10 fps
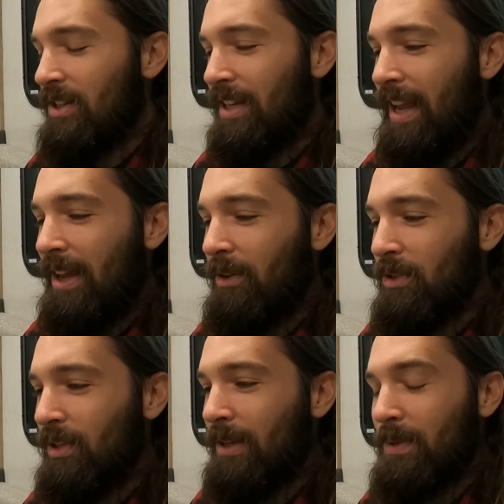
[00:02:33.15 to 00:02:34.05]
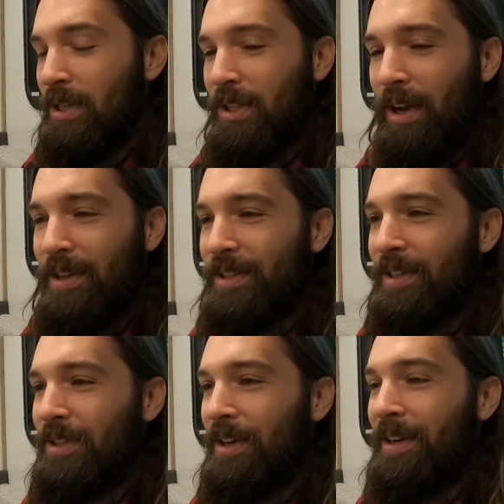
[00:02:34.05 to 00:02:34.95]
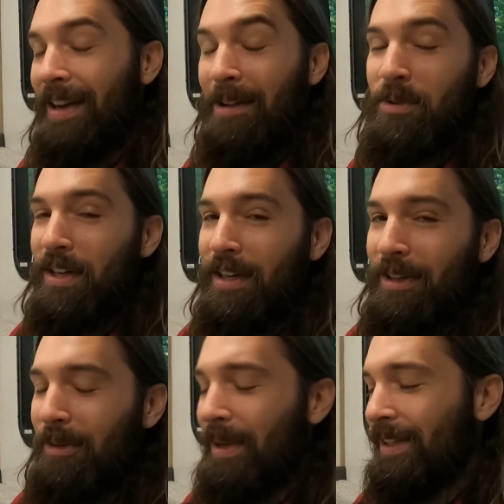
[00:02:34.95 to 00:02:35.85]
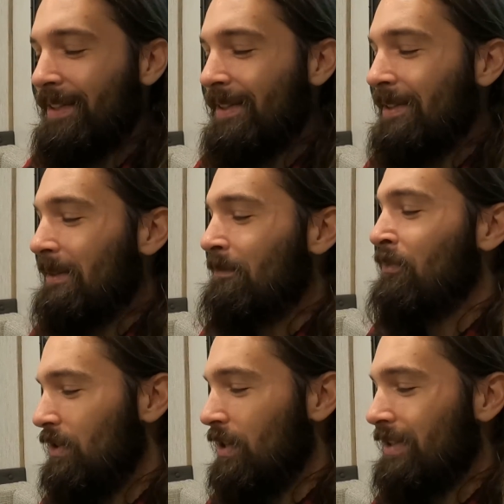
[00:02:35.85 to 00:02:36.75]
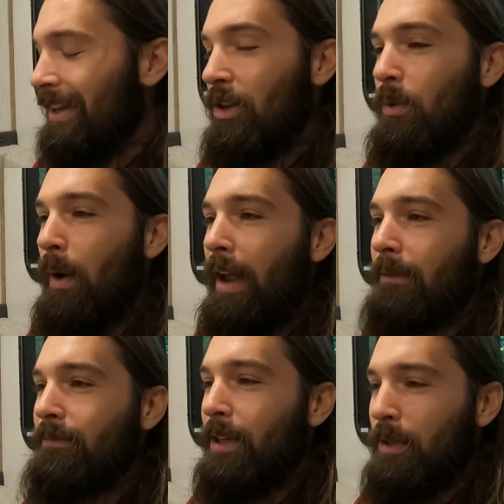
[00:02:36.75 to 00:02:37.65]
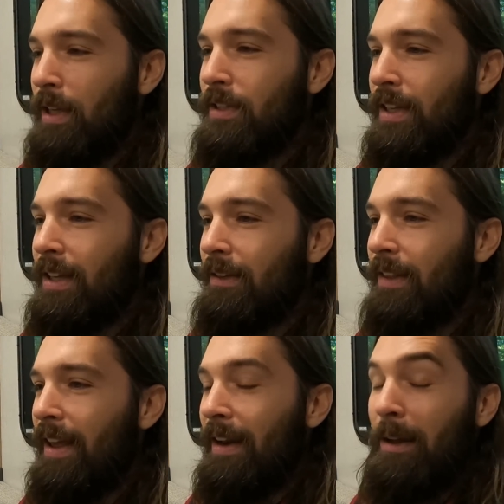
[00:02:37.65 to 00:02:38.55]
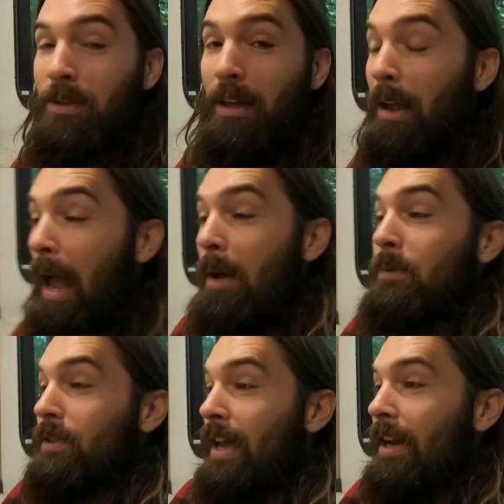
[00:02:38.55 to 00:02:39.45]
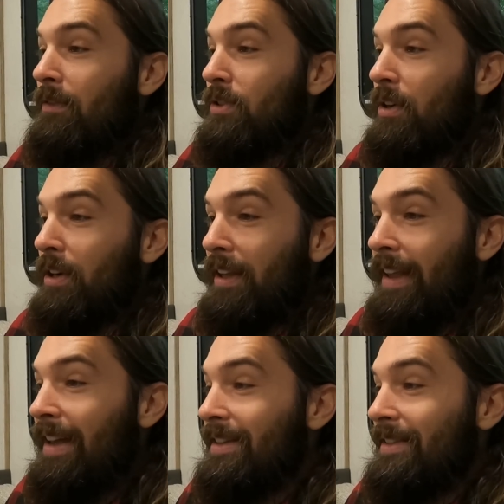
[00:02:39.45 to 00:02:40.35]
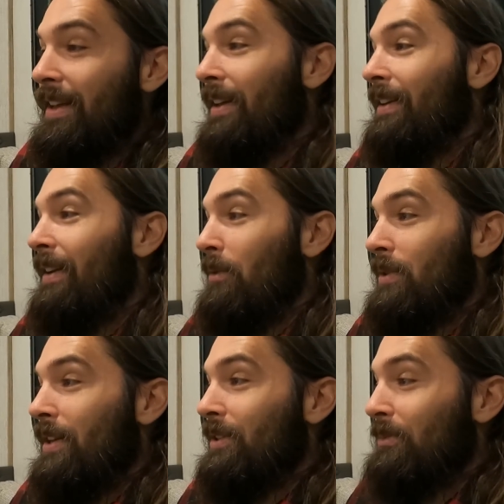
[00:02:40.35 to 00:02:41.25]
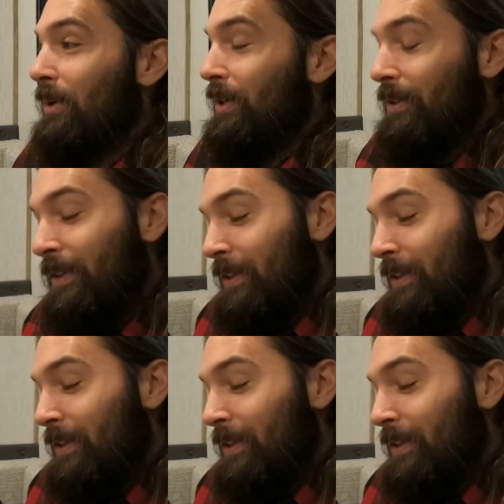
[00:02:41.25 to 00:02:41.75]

She can't go to sleep. She tossed and turned, and I'm trying to go back to sleep. She's like, you're right. It, it said that. And I was like, mm-hmm. I was kind of starting to guess that it was that smart.